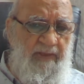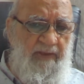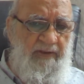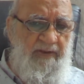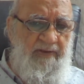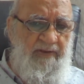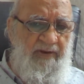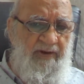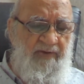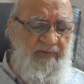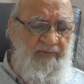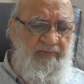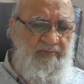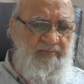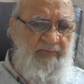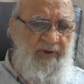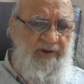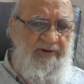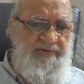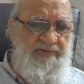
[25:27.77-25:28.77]
the
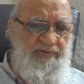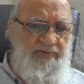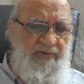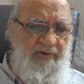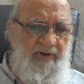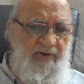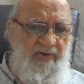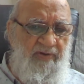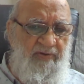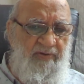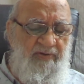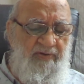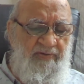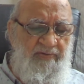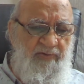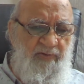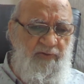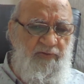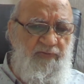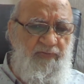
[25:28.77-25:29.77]
man should have
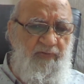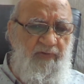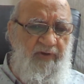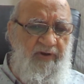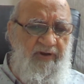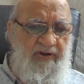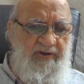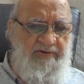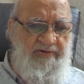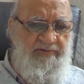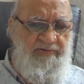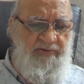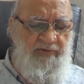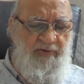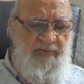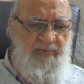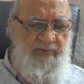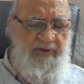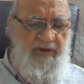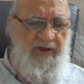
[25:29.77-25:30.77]
truthfulness,
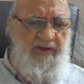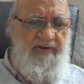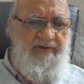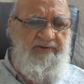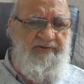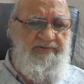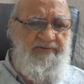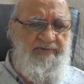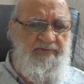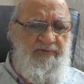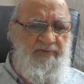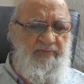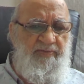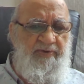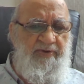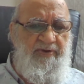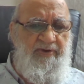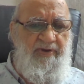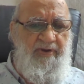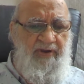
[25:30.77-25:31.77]
should be honest, should
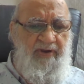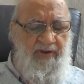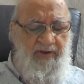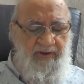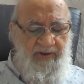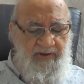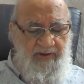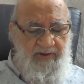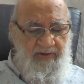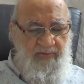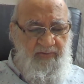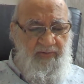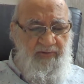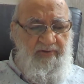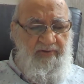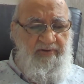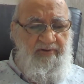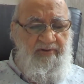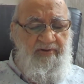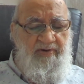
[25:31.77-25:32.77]
be
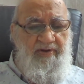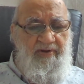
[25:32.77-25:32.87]
good.